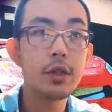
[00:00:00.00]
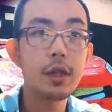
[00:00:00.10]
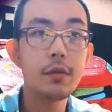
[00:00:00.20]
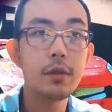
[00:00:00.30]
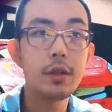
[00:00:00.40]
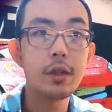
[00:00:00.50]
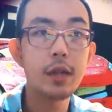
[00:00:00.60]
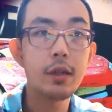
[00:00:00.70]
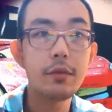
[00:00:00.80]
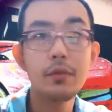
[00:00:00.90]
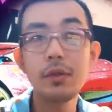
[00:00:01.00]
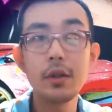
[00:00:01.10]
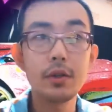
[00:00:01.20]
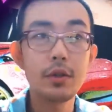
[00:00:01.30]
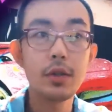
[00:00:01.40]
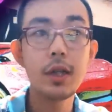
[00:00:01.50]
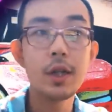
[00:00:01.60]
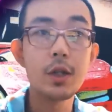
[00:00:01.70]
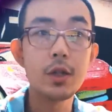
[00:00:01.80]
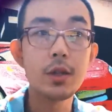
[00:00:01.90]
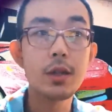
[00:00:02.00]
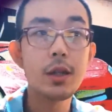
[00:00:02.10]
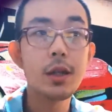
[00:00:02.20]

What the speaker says: in everyday life in various situations,